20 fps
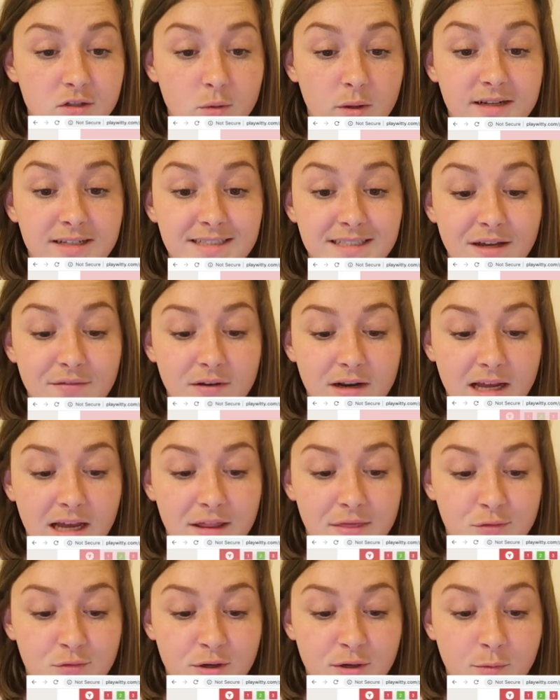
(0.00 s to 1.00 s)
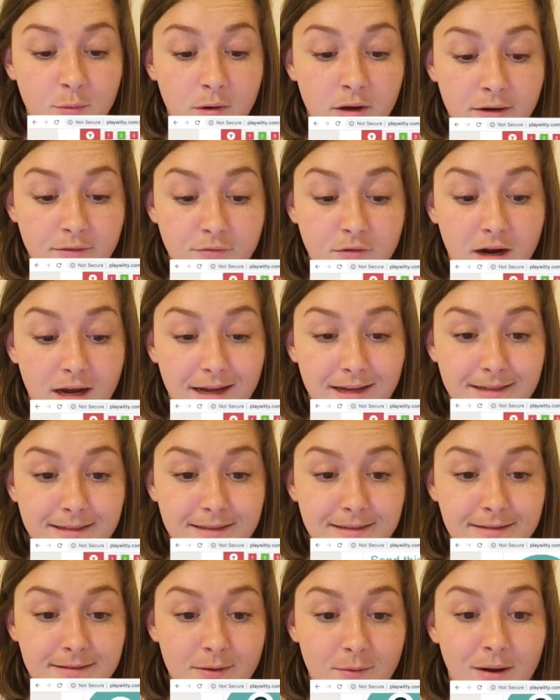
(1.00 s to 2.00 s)
So out of 7, I got 3 right.
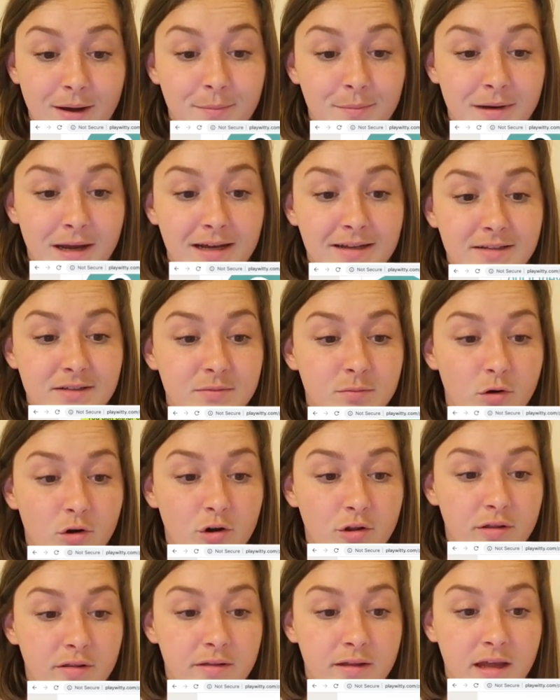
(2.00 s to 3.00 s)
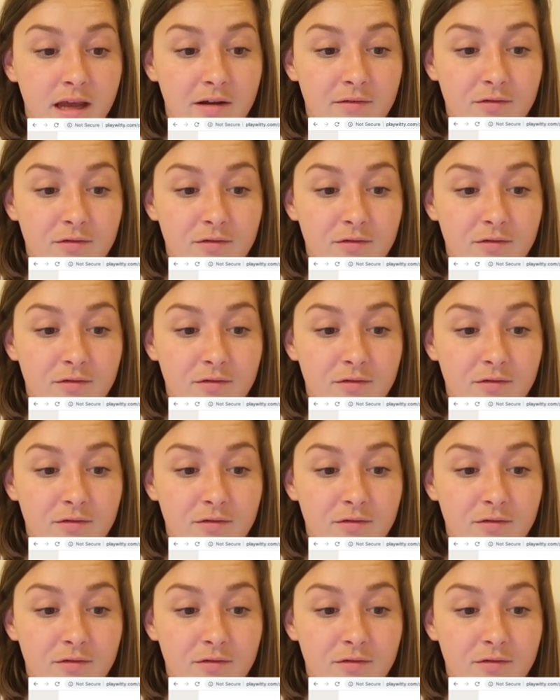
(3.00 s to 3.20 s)
So I'm not smarter than the